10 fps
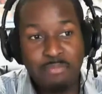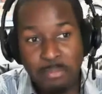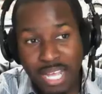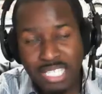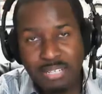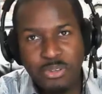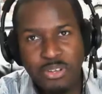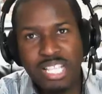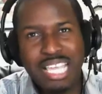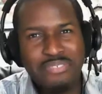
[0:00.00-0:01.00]
in my mindset, I'm
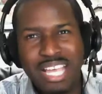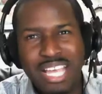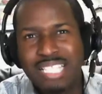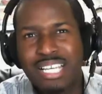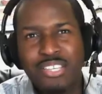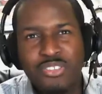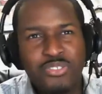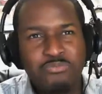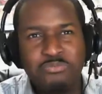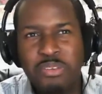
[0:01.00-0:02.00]
going like, if I had started
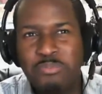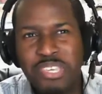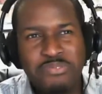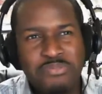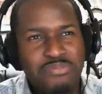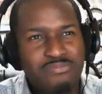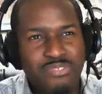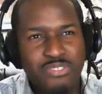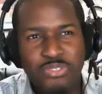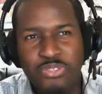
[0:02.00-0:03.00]
YouTube maybe
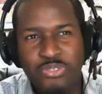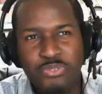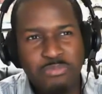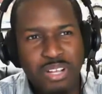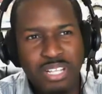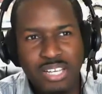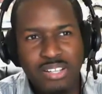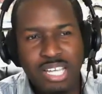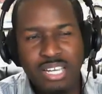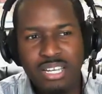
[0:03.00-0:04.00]
even 3 months
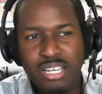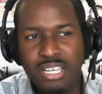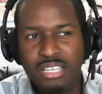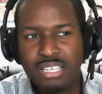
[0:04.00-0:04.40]
earlier